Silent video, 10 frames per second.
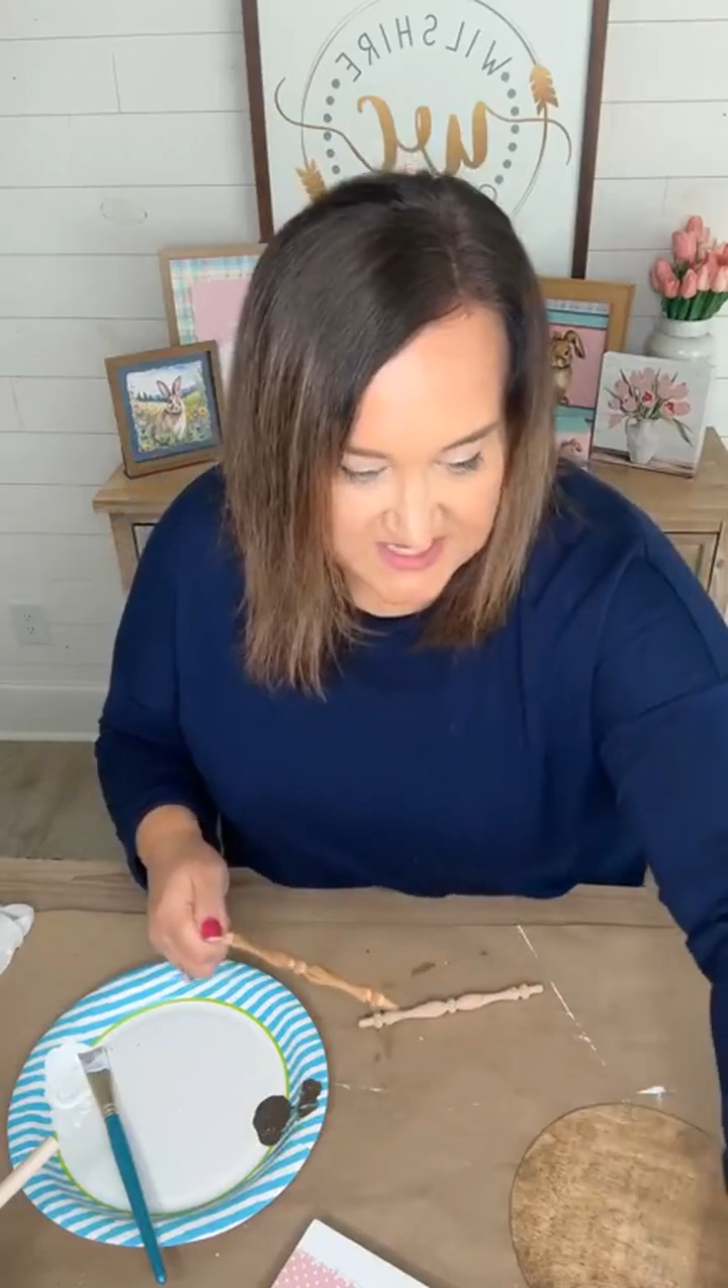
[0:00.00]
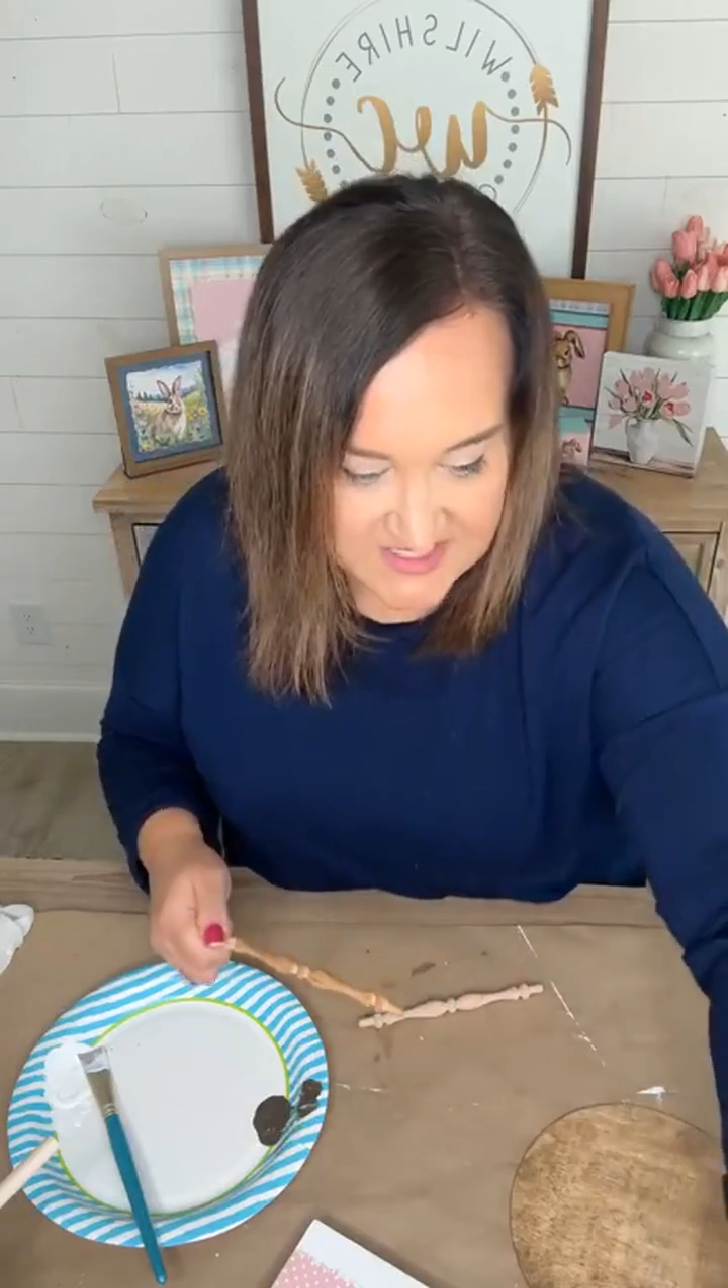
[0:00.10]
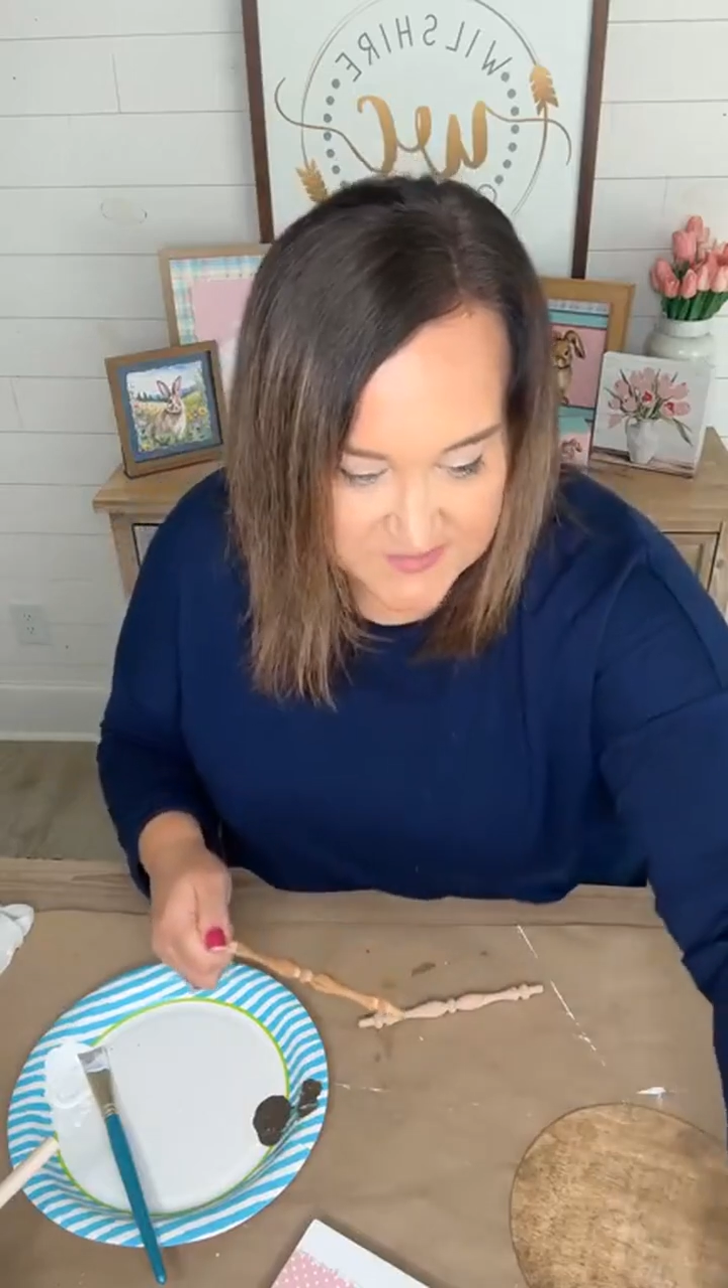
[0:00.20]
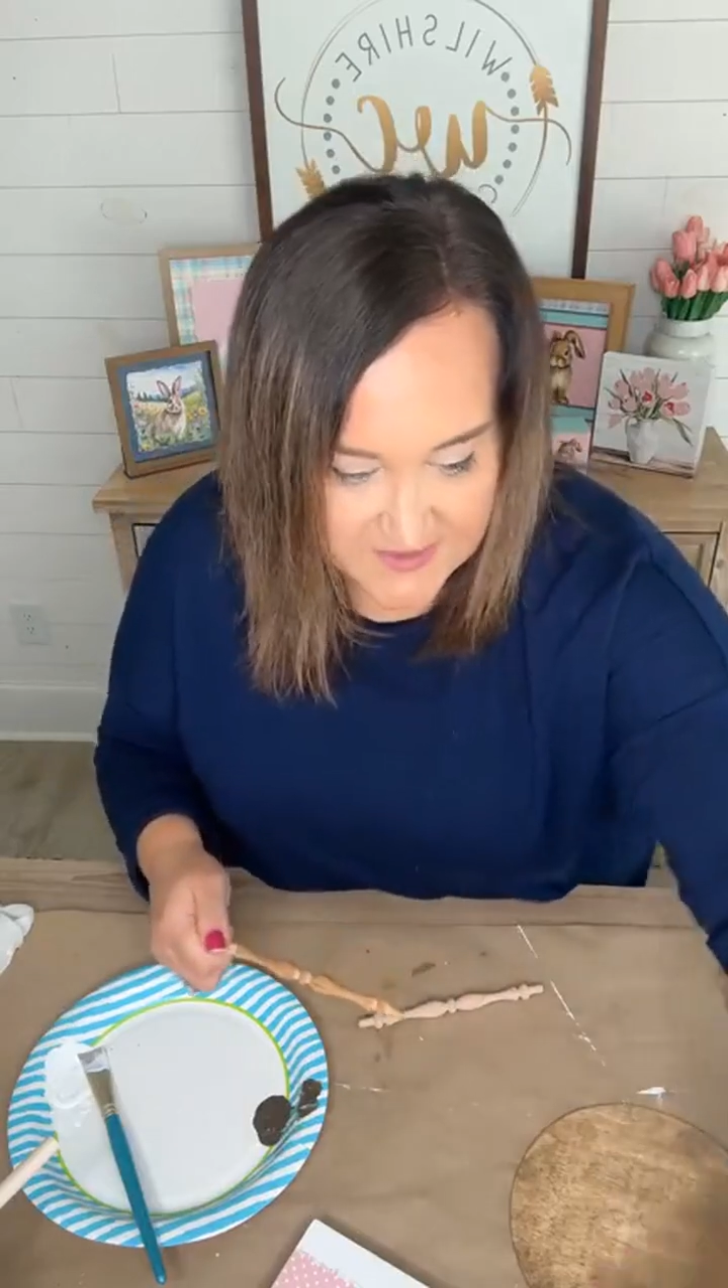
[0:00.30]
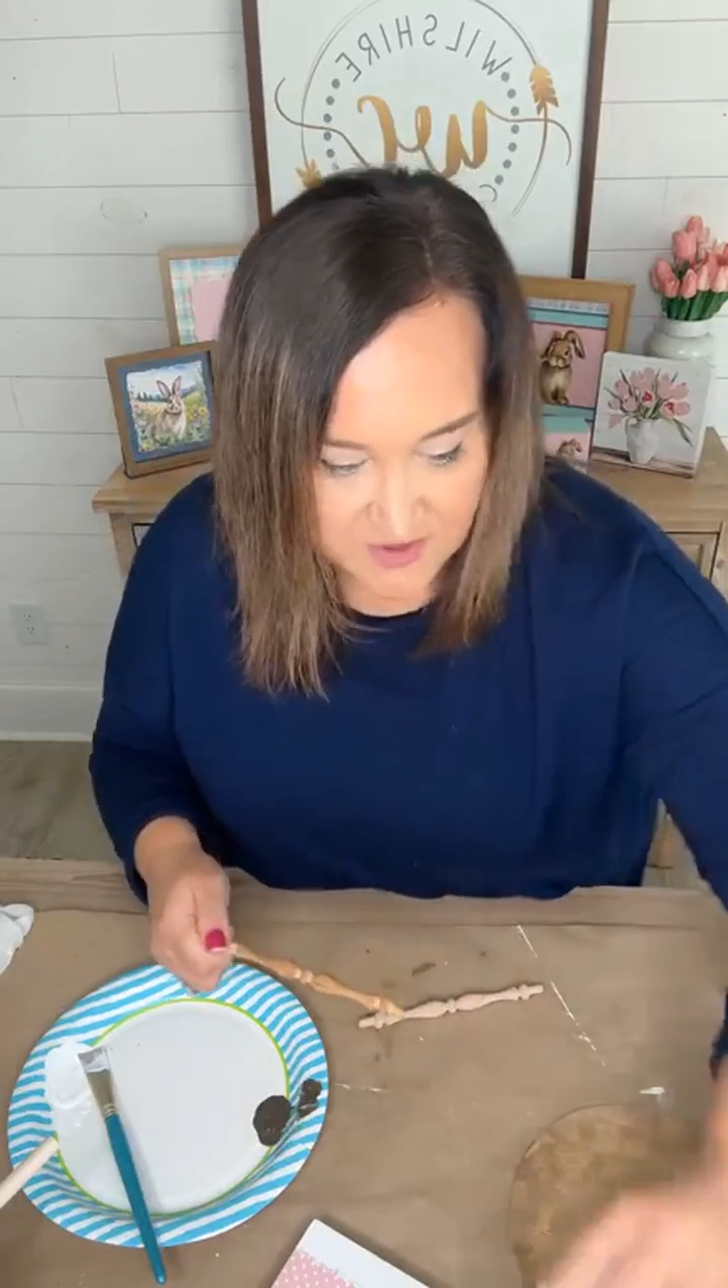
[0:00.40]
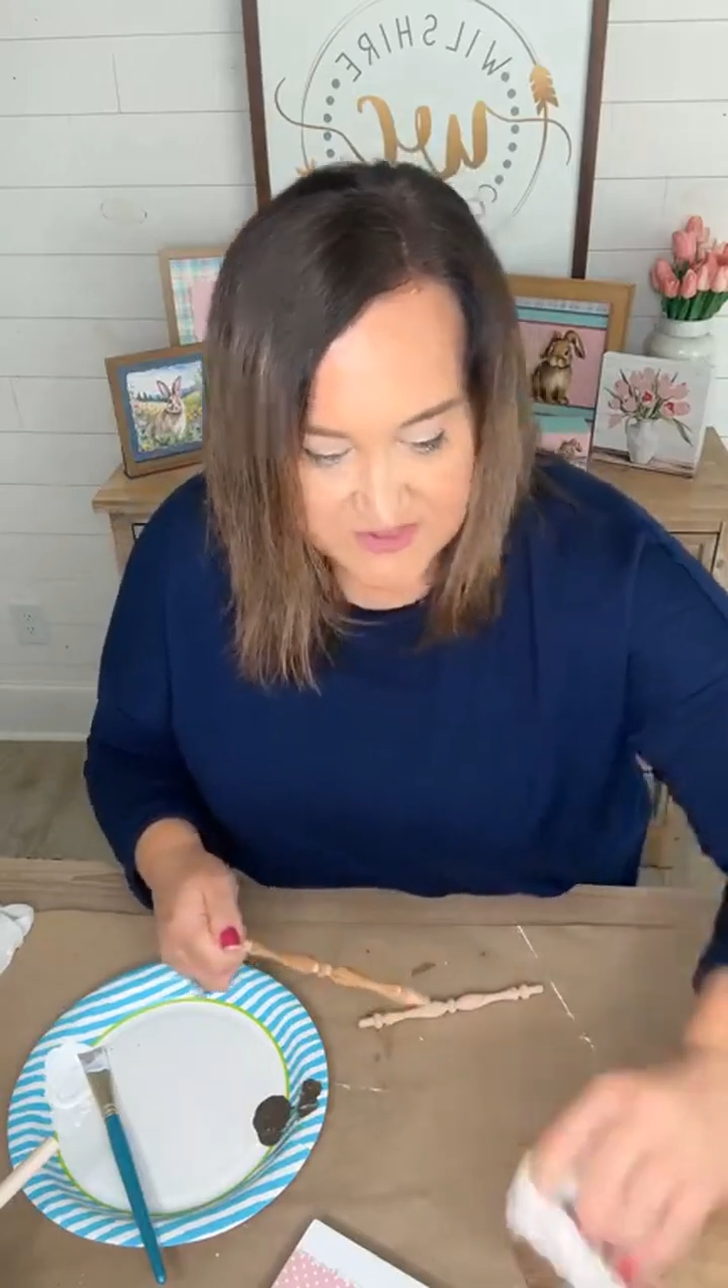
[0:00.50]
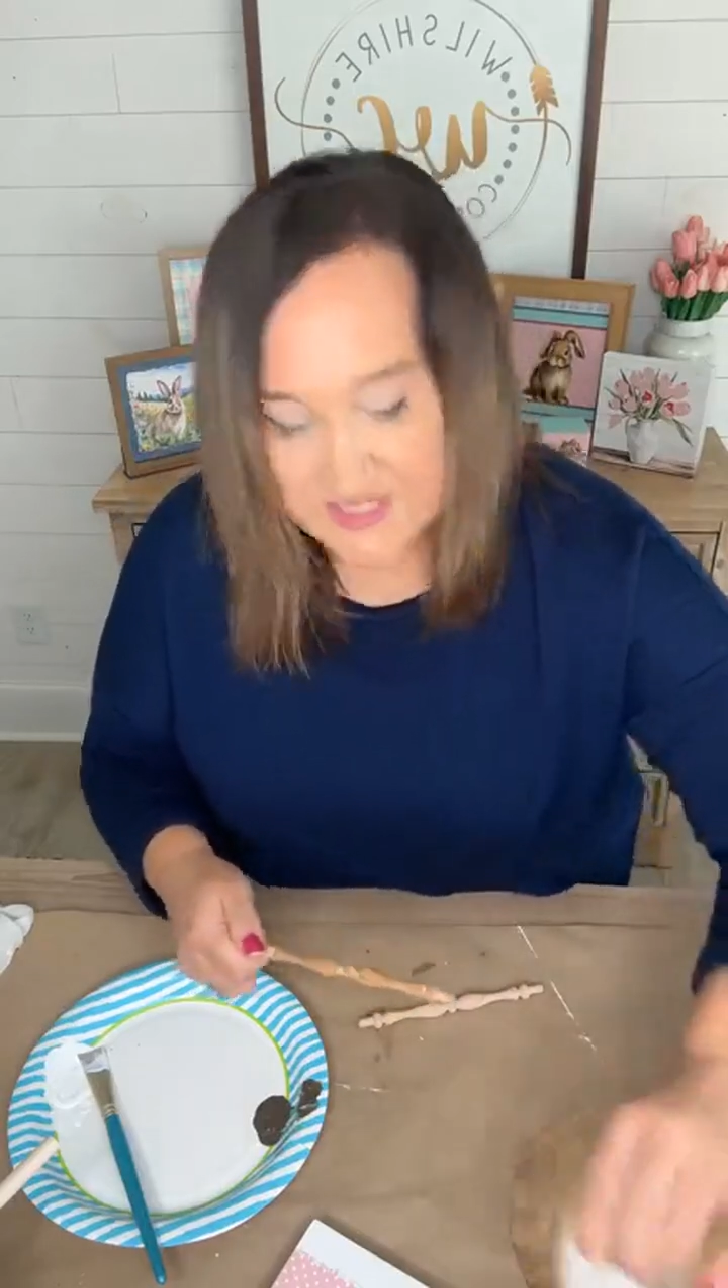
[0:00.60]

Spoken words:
10 spindles